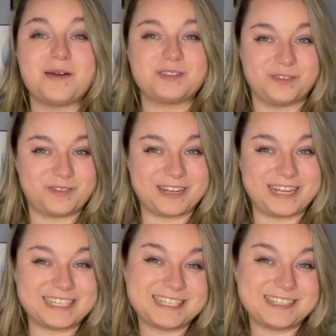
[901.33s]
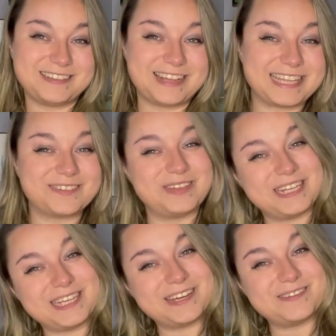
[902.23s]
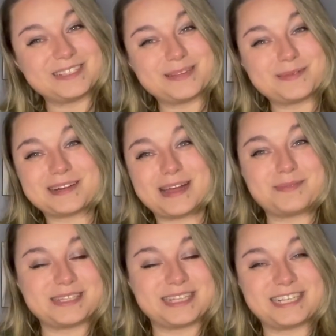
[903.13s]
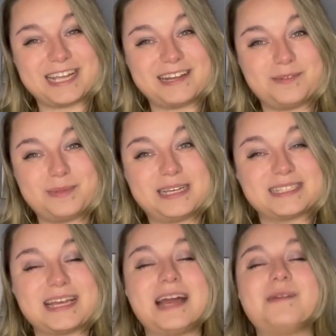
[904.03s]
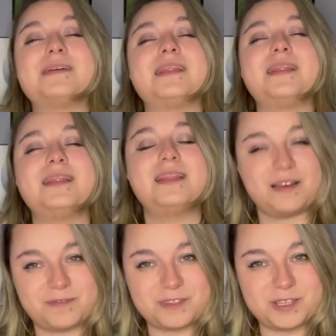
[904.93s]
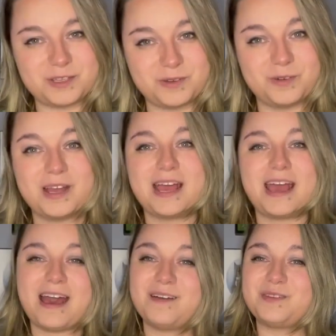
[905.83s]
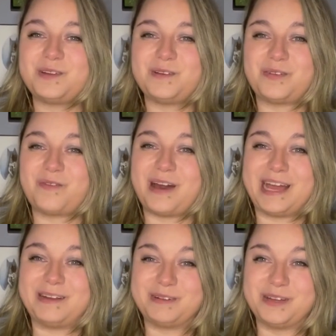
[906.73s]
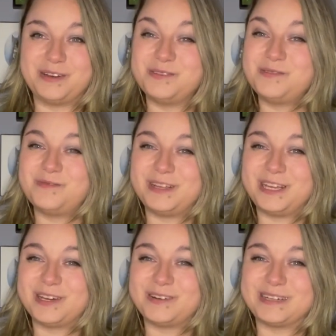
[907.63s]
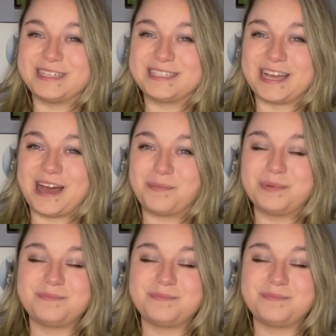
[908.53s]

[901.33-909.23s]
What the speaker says: don't forget to like the video and subscribe to the channel, because I would love to have you notified when a new video is up.